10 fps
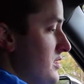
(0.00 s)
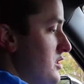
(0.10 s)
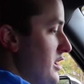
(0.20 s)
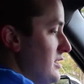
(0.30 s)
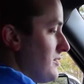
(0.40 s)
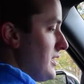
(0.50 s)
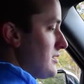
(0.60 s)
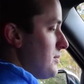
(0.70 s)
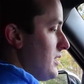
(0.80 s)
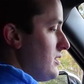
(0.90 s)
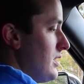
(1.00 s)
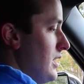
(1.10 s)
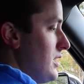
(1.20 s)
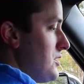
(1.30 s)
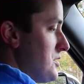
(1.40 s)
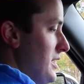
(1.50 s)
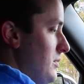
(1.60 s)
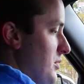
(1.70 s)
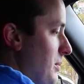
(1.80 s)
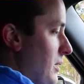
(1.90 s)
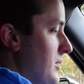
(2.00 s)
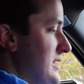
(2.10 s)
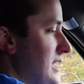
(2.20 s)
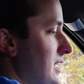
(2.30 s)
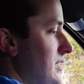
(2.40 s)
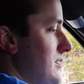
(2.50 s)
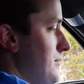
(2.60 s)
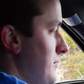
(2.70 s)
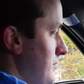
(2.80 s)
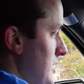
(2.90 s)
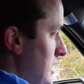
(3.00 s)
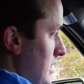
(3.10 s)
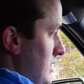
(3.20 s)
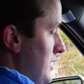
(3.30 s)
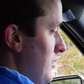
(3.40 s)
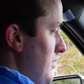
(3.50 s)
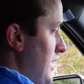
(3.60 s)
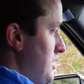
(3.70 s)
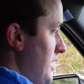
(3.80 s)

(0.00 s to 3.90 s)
To change the flash pattern, just hit it for about 1 second. They'll flash